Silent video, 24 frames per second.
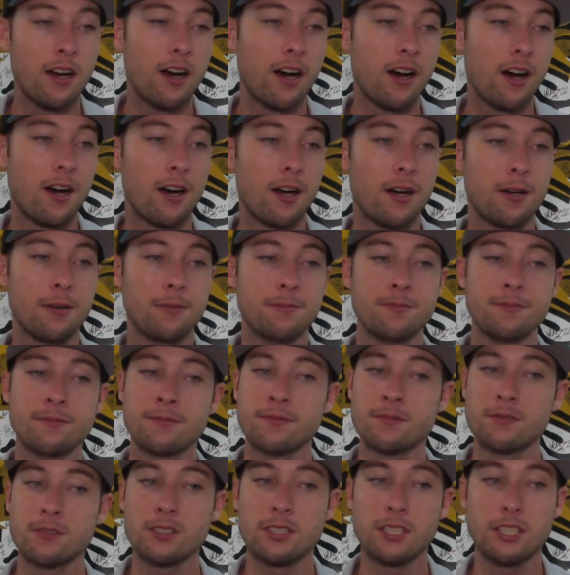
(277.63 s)
You
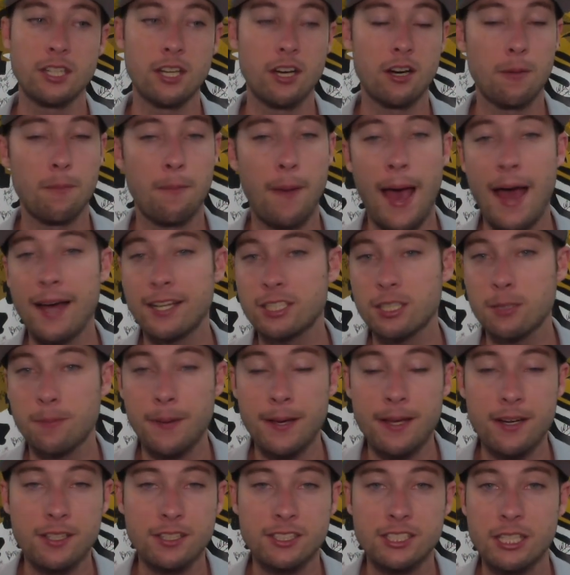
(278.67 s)
know, Patrick
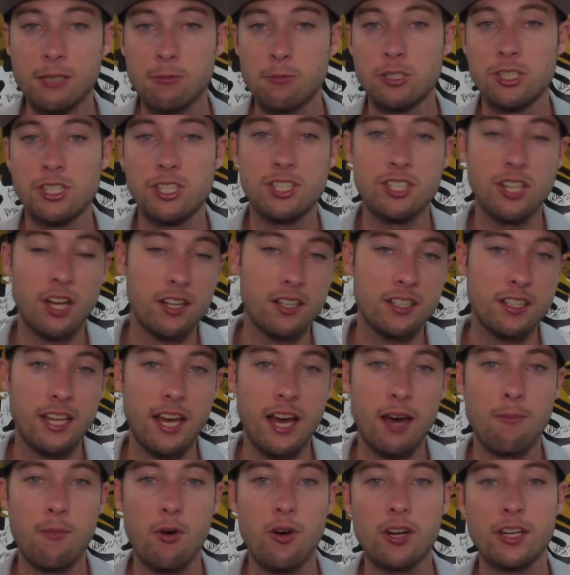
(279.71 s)
Peterson was shutting
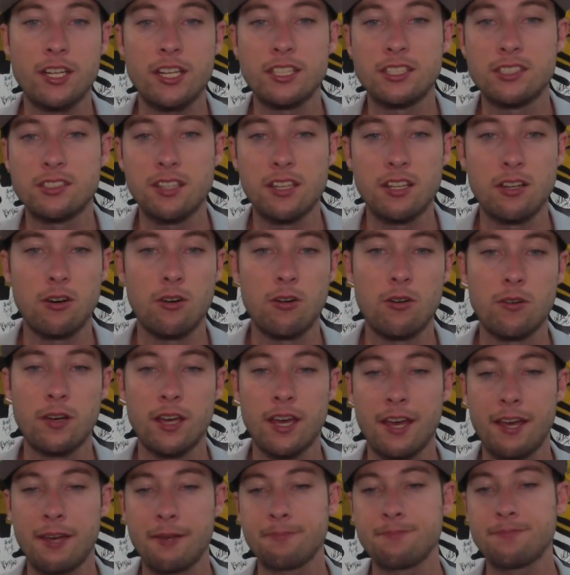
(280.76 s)
down Marquise Lee the whole
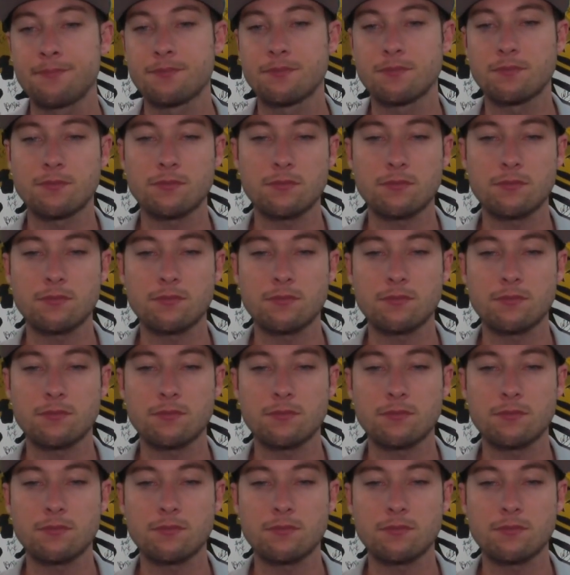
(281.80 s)
game.